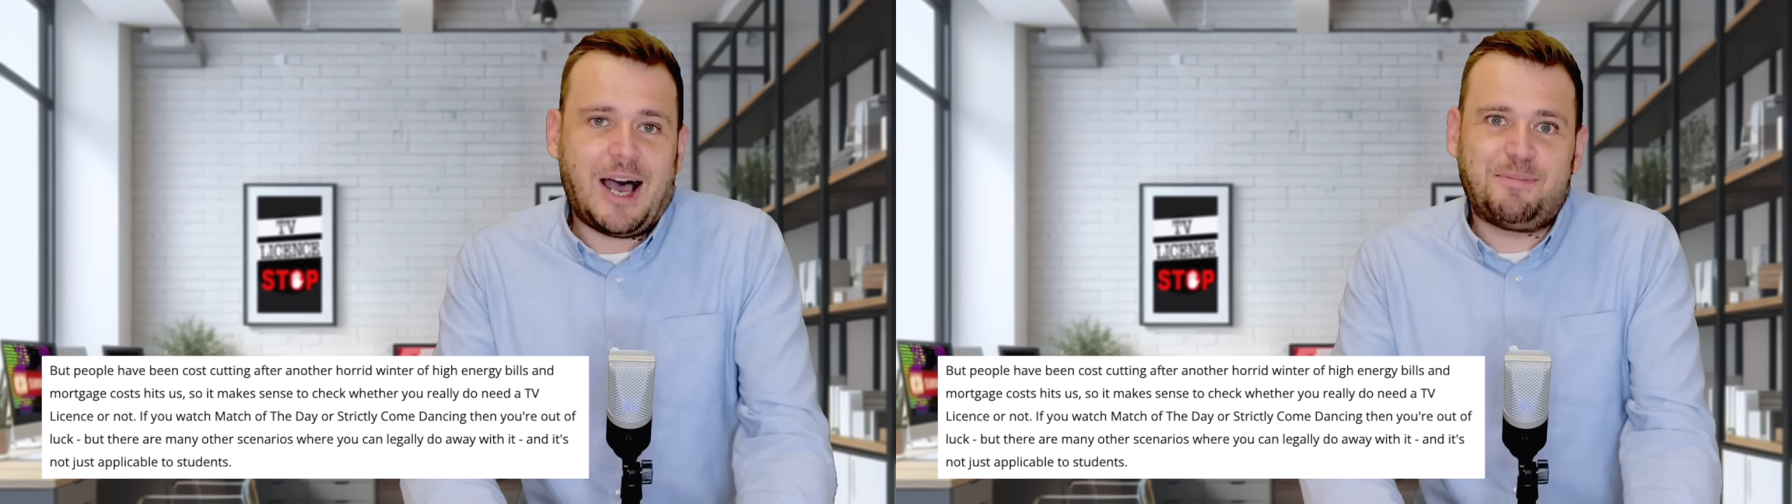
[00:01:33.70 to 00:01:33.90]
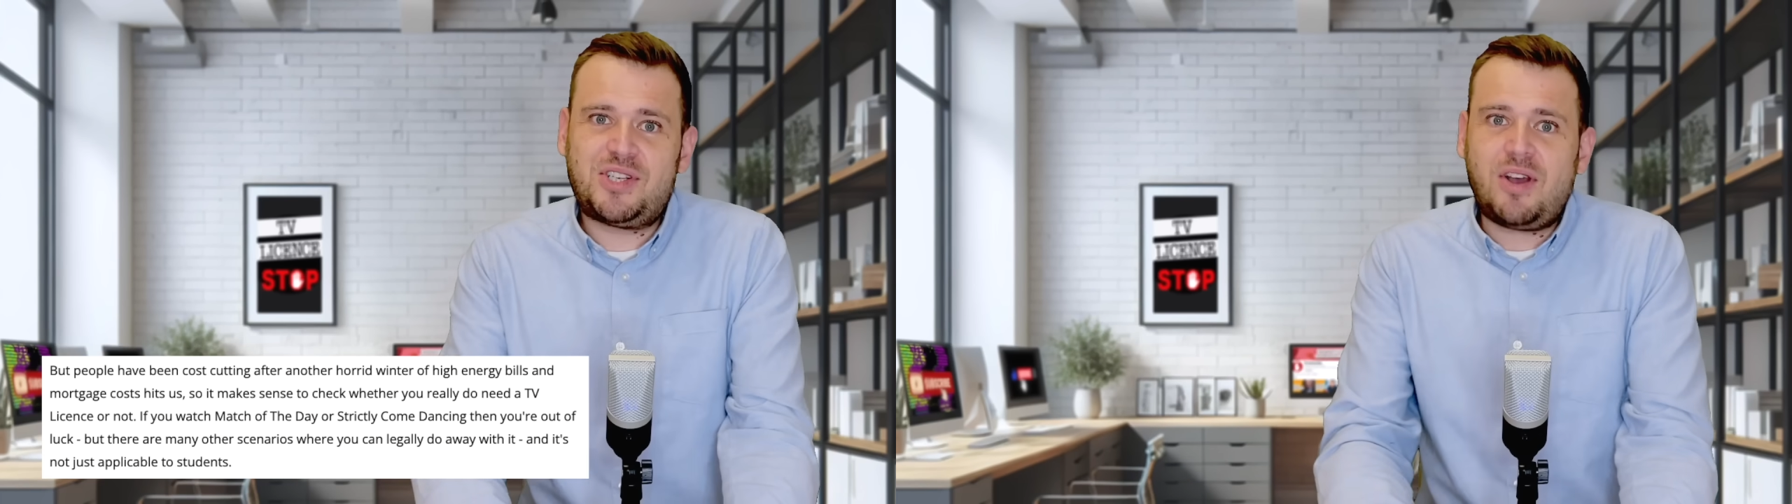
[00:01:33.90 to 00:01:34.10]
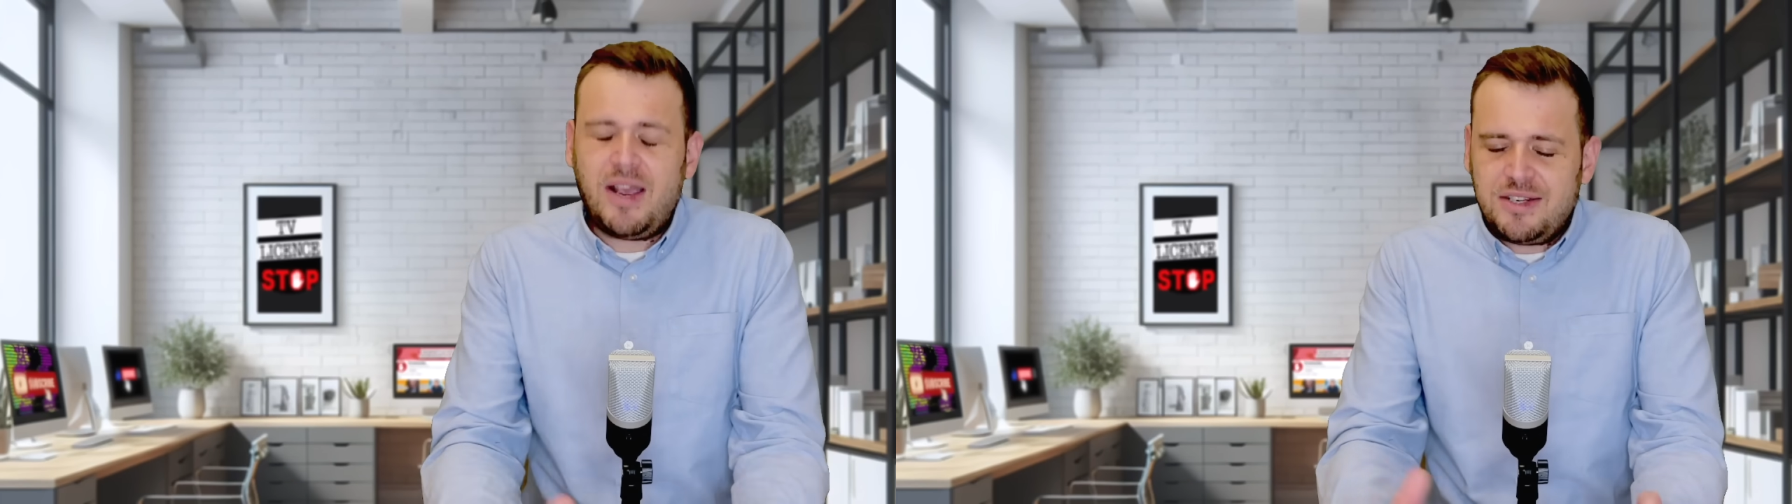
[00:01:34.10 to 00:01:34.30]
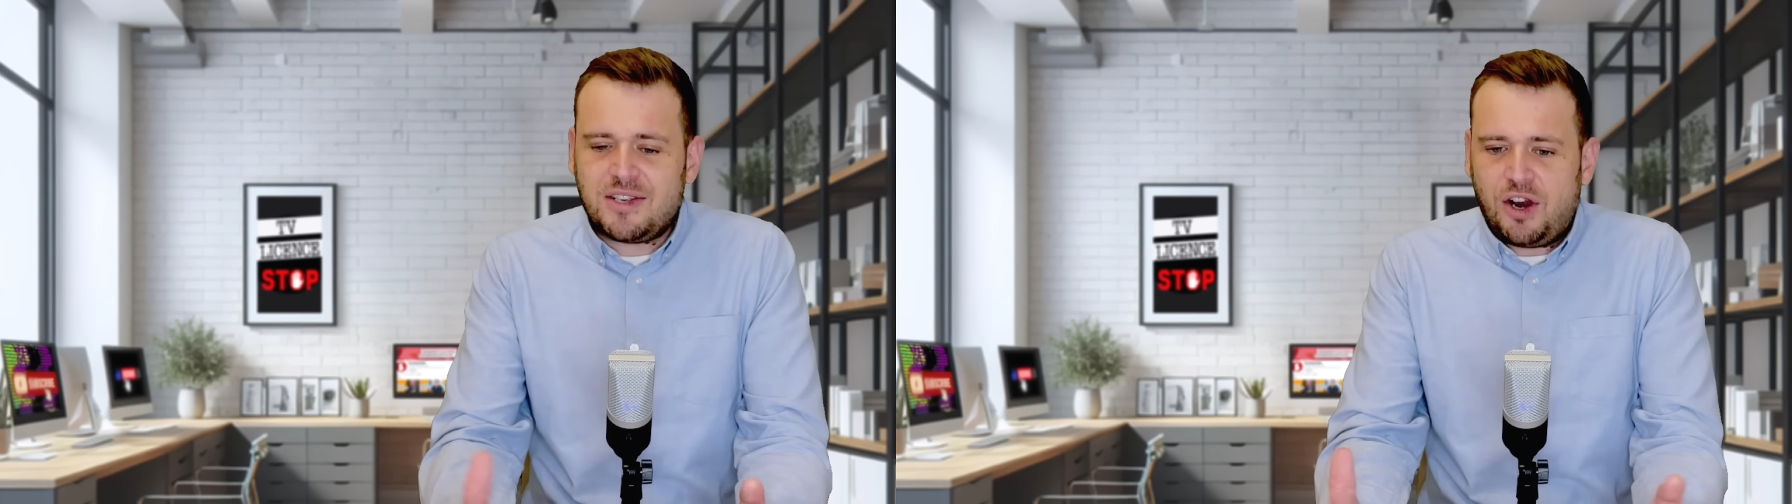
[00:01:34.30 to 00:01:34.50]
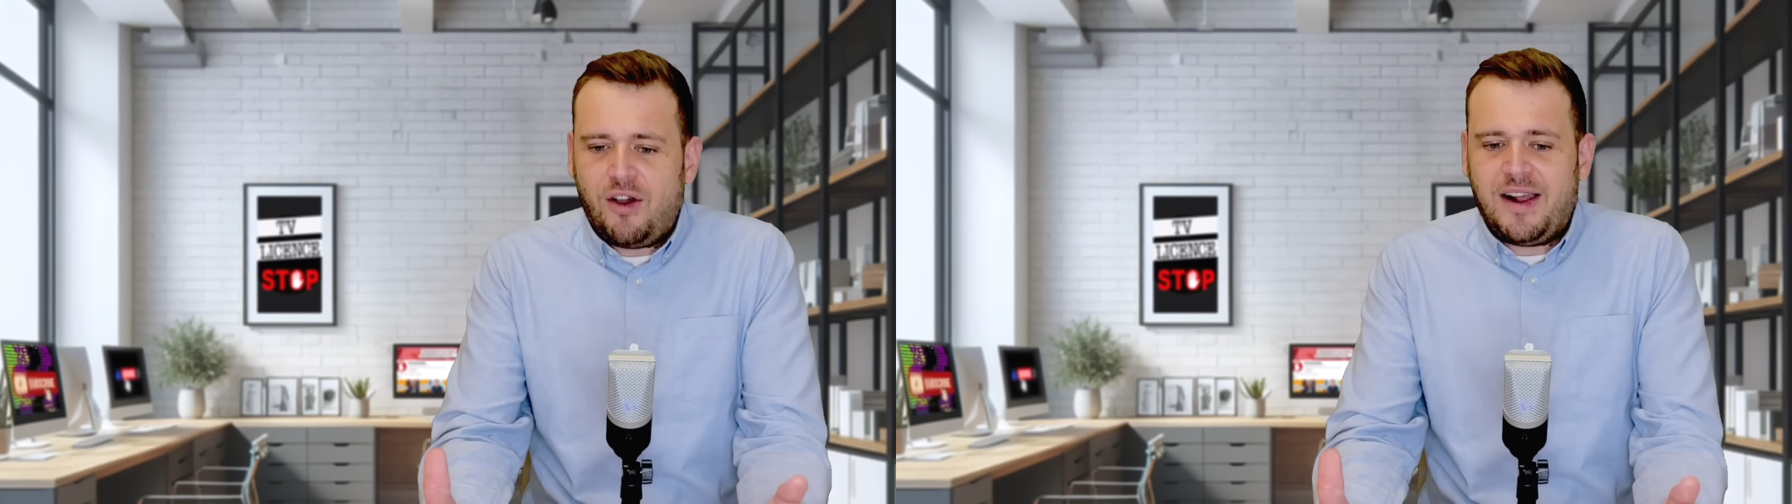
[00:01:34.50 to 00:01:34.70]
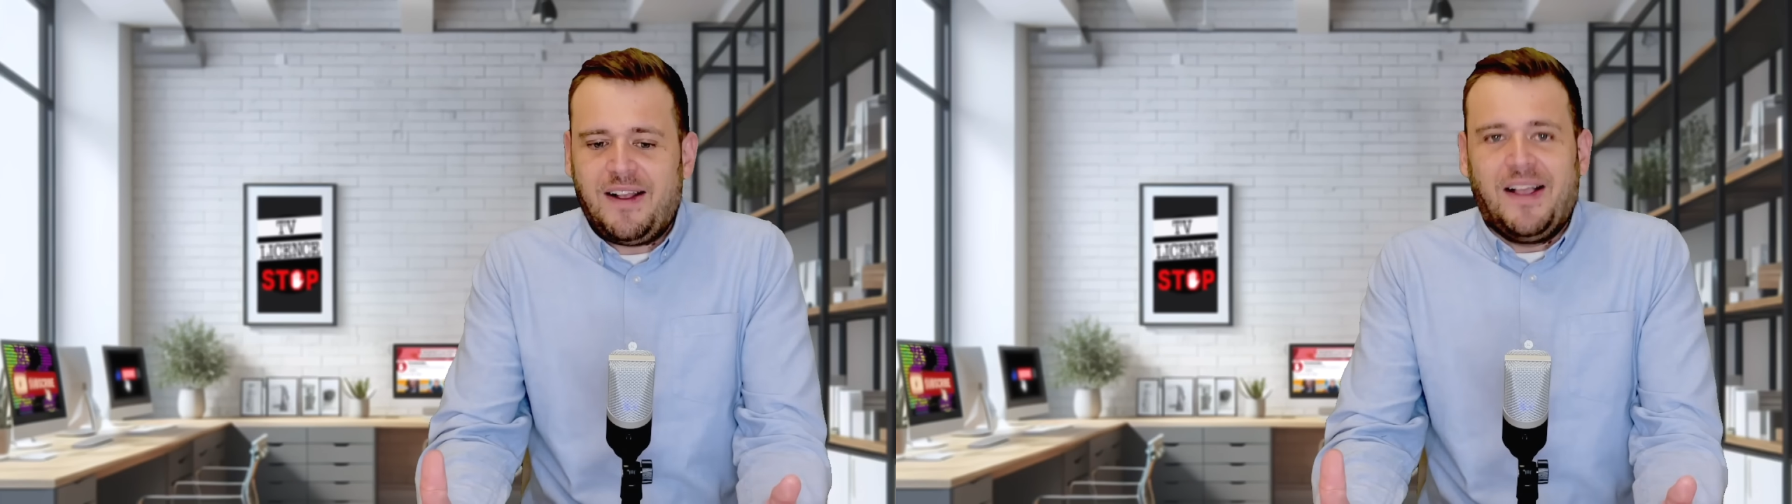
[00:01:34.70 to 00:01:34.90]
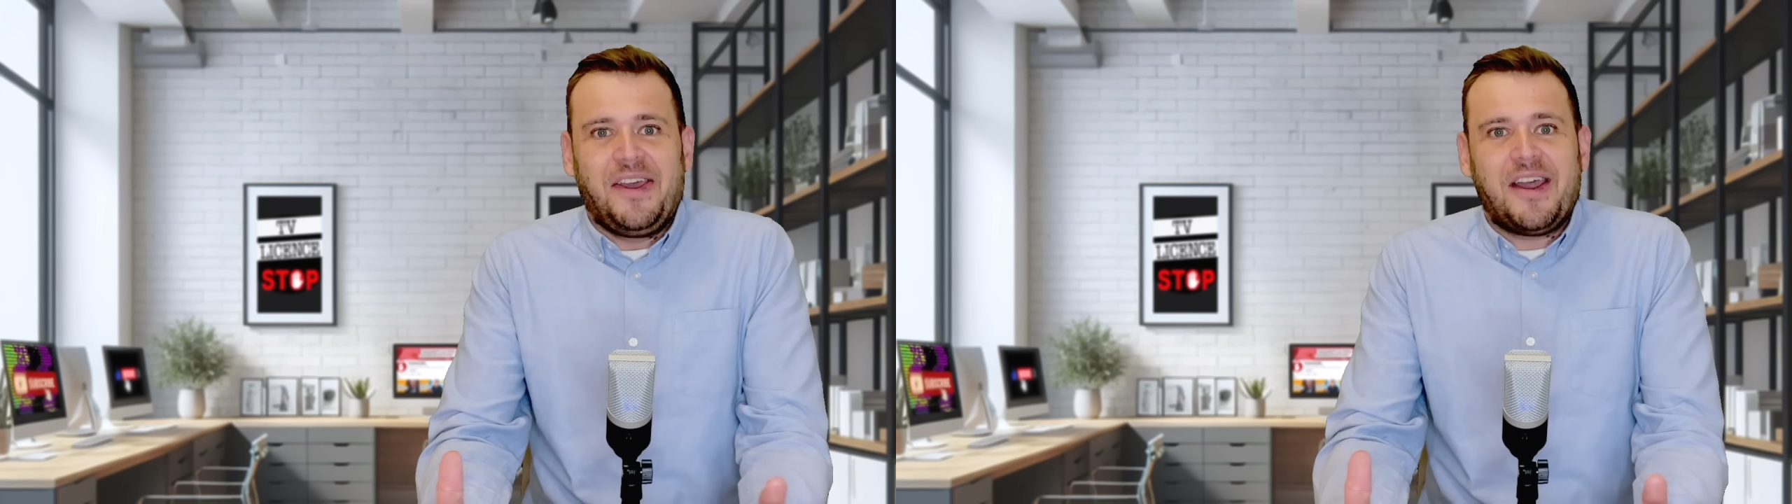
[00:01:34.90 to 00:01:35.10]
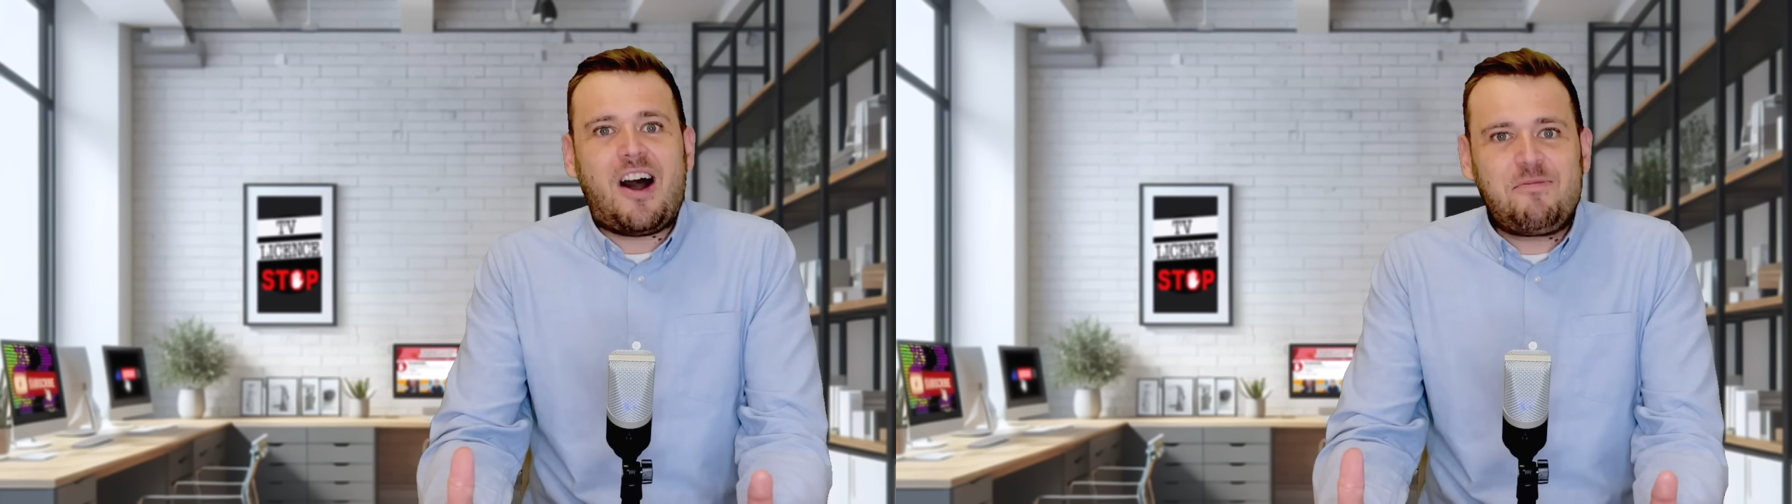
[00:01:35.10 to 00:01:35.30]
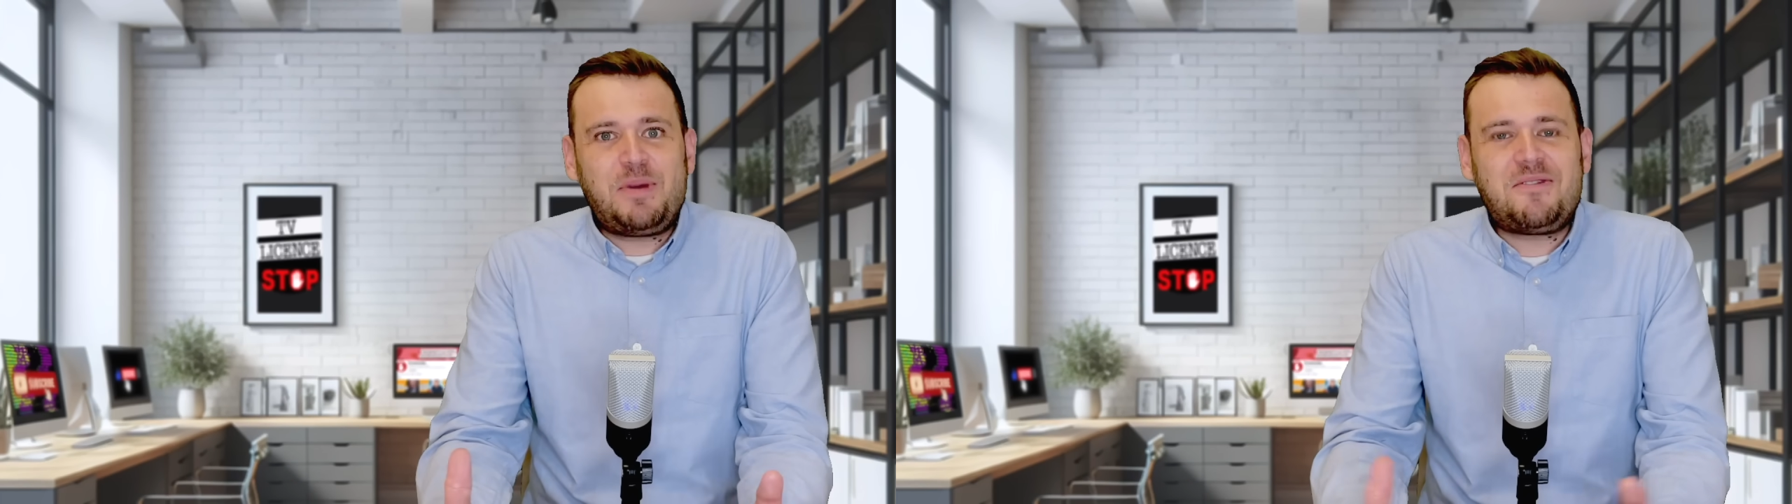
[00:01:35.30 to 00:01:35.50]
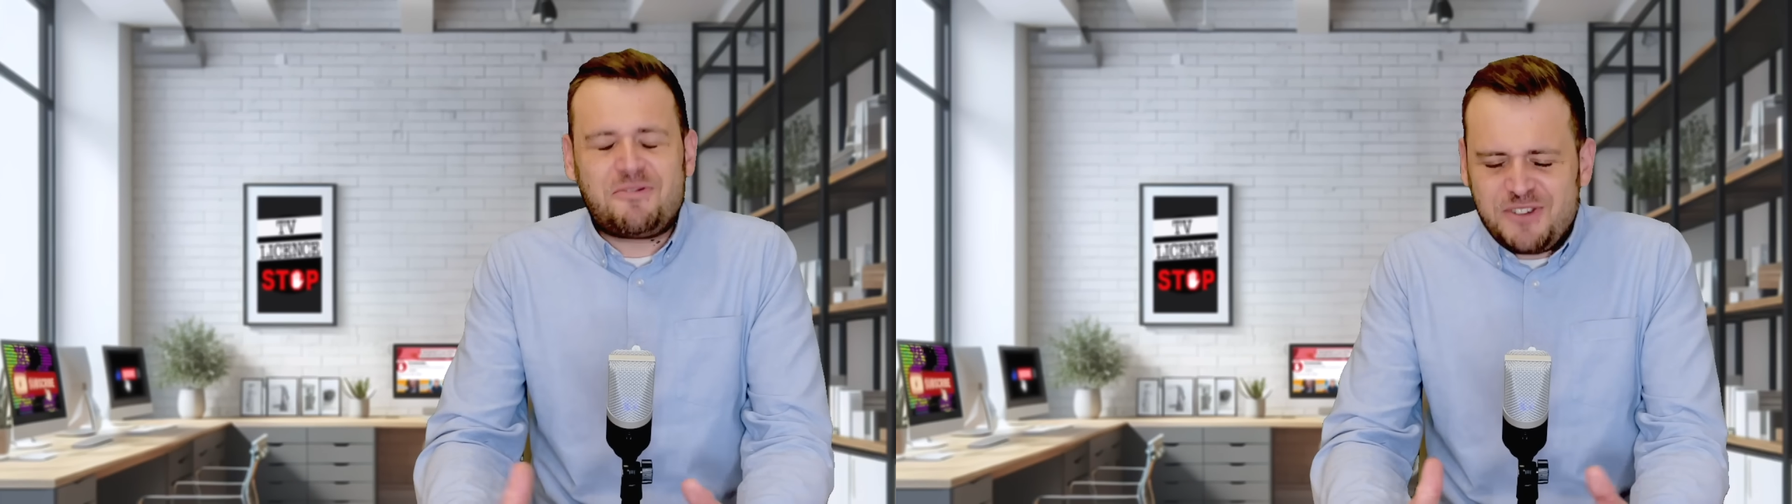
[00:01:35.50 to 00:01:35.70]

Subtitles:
I'm starting to like...